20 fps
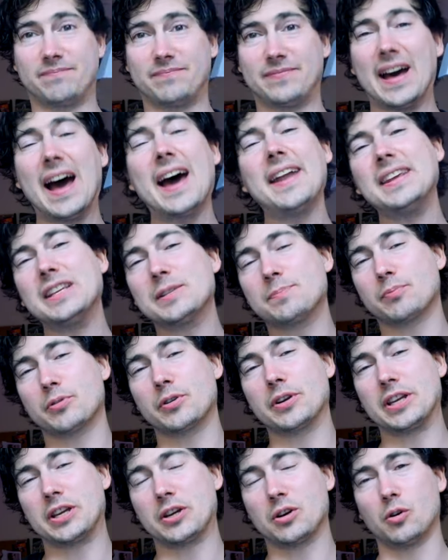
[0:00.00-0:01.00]
That is
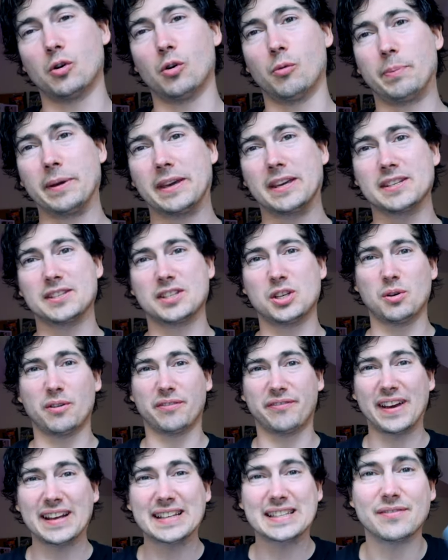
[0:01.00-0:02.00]
pretty cool, because you
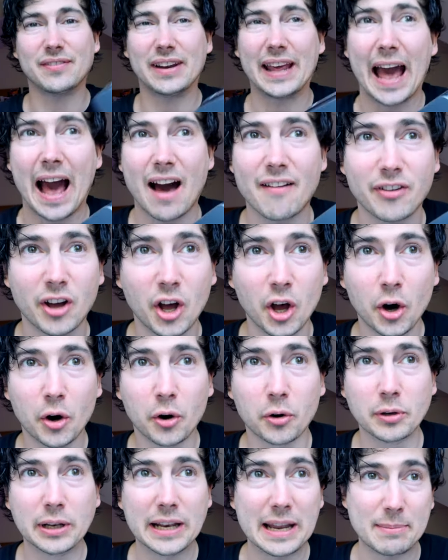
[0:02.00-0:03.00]
effectively have
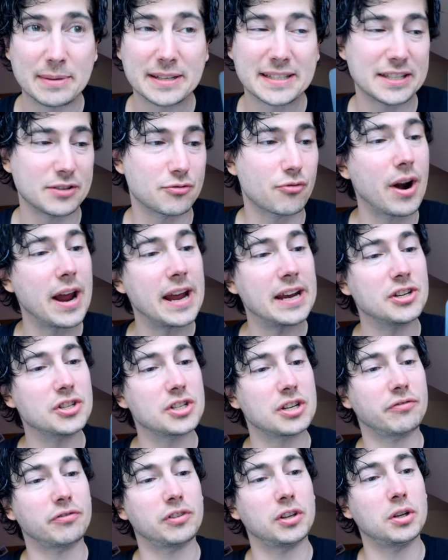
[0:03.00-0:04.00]
unlimited
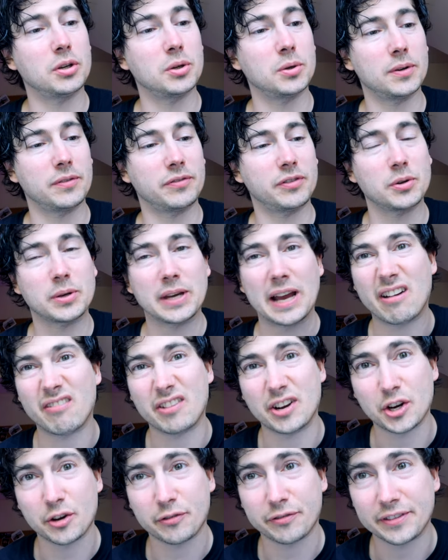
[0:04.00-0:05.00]
range if you
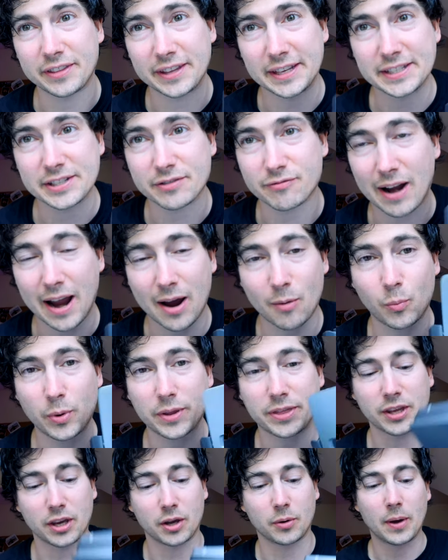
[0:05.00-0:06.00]
carry enough of these around
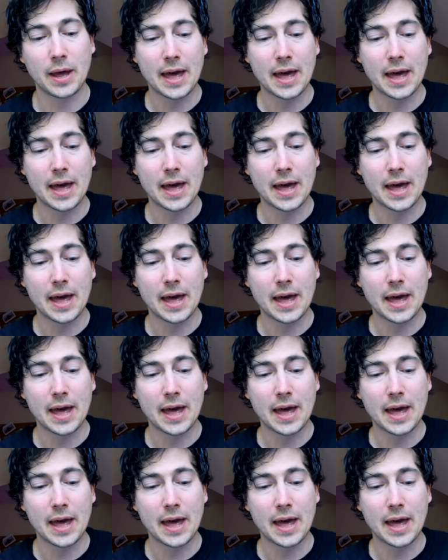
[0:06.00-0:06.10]
with you.